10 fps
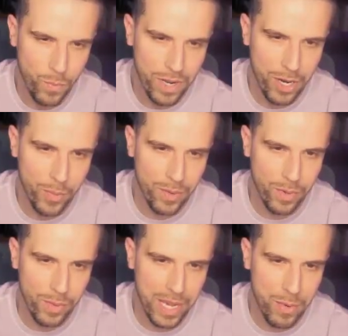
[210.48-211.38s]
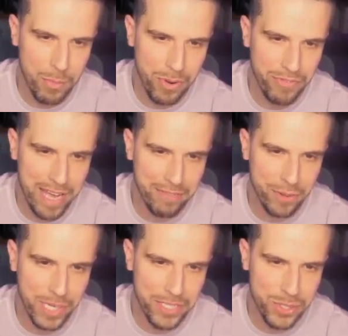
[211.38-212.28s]
What are we? What are we at? 1.5?
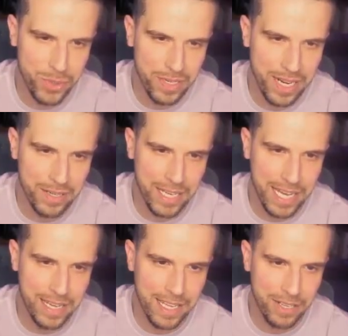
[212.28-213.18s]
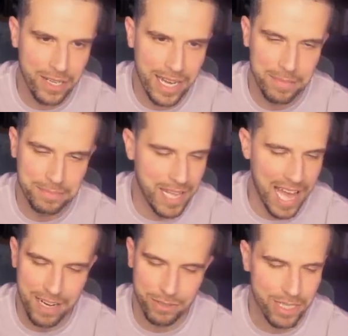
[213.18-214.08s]
Are we at two? I don't. I. I. um.
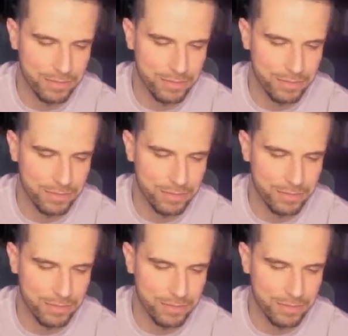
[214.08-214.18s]
I don't